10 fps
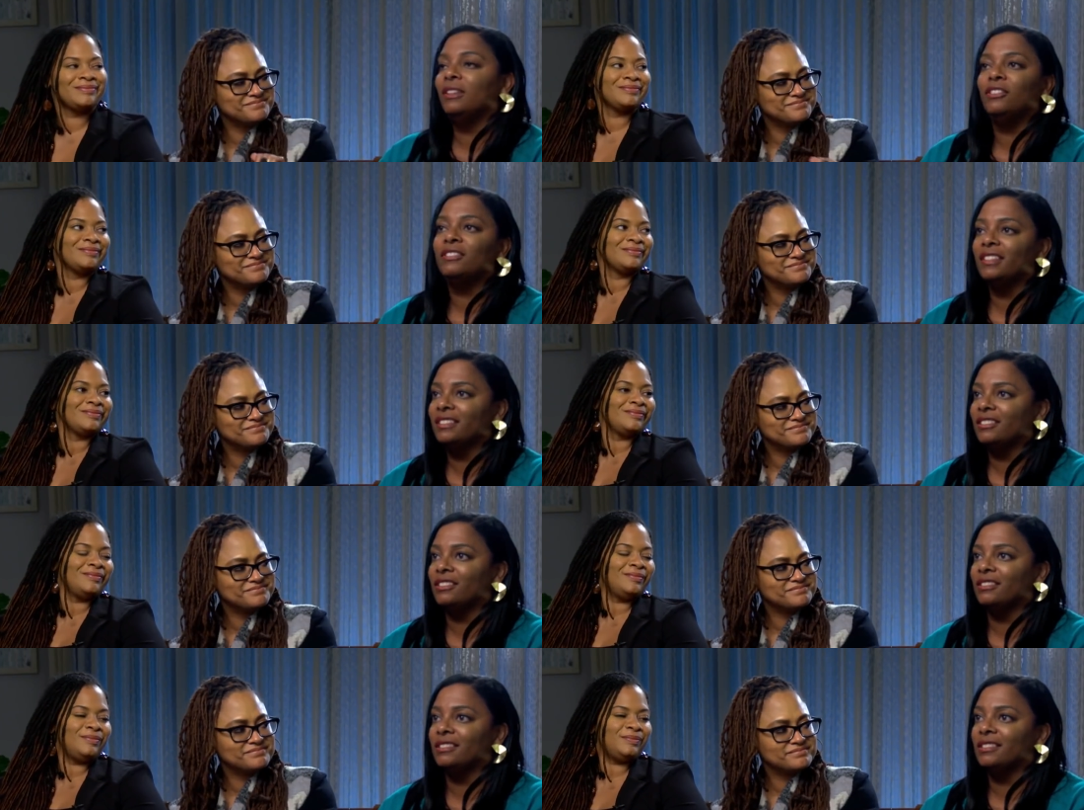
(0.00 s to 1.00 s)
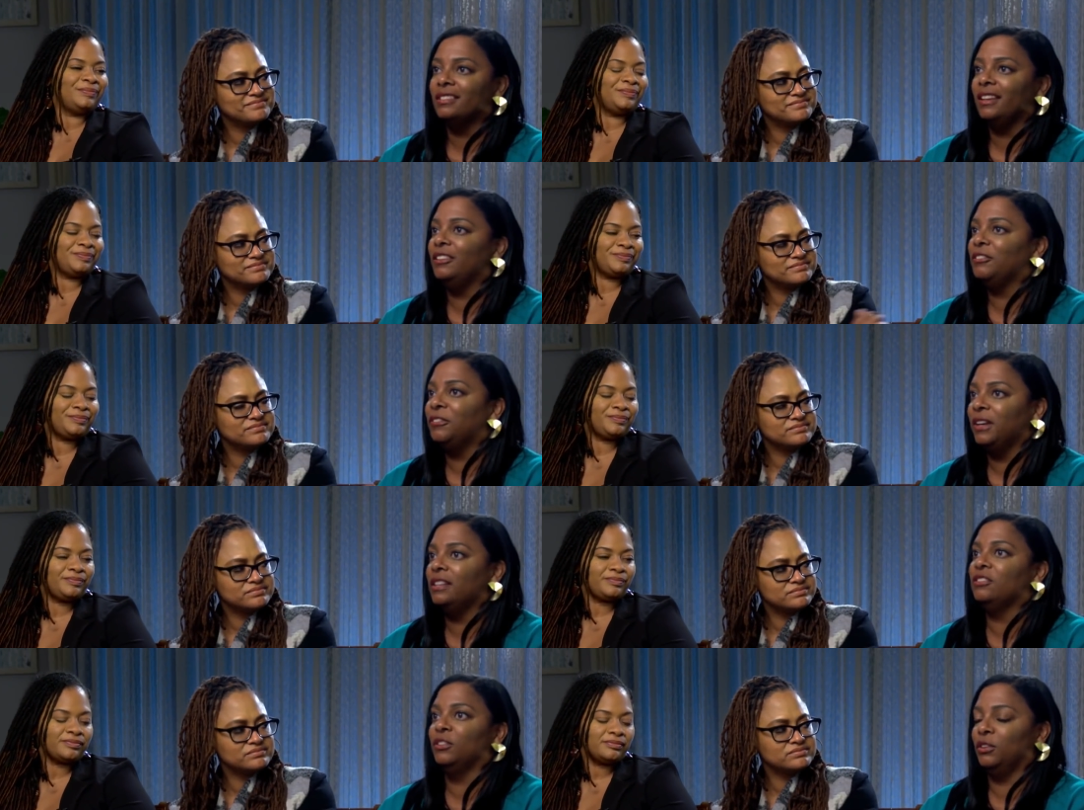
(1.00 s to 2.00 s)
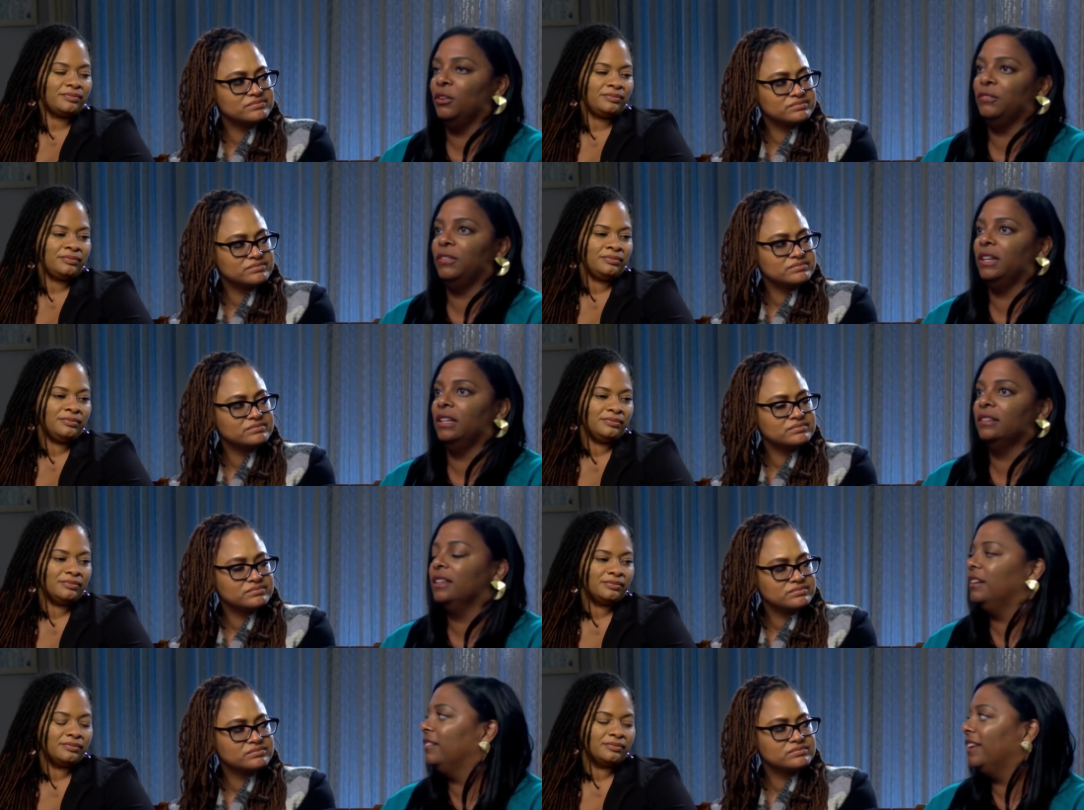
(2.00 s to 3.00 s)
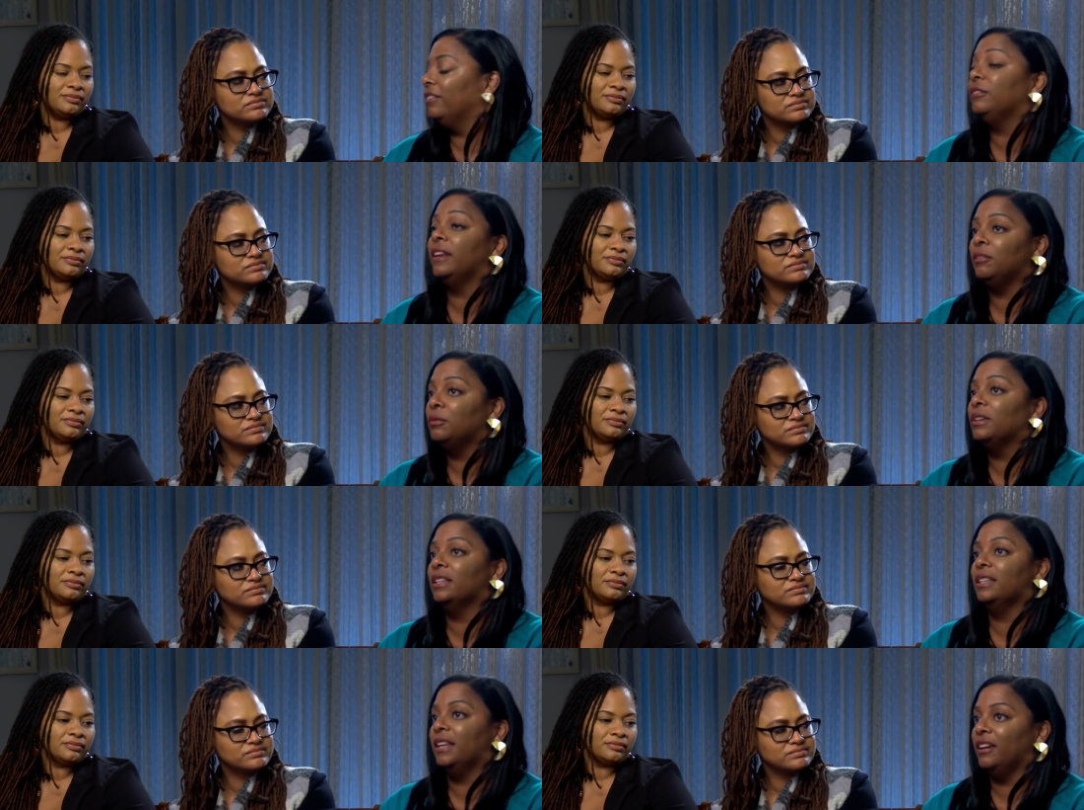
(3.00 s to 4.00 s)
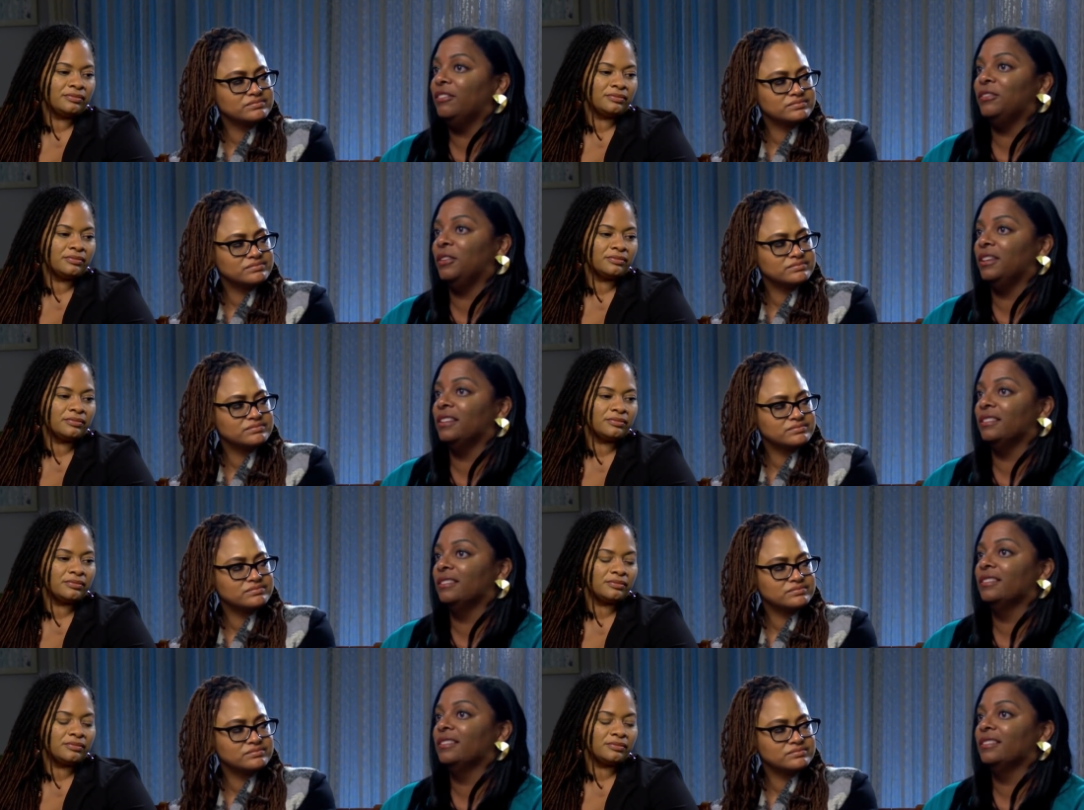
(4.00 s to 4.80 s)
Speaker 1: your sisters and your friends, your girlfriends, they're they're they're really there for you.